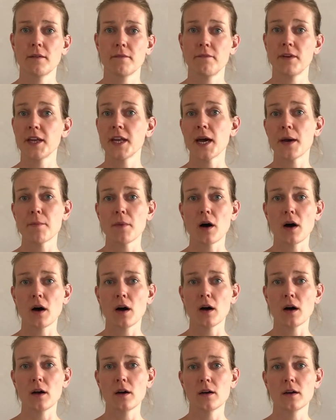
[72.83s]

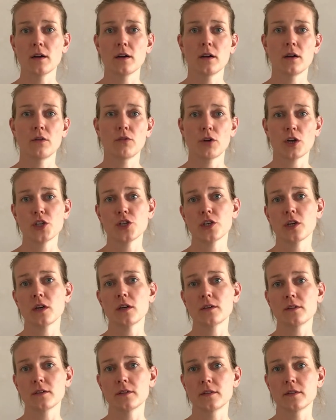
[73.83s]
VENEMAAL, Russia,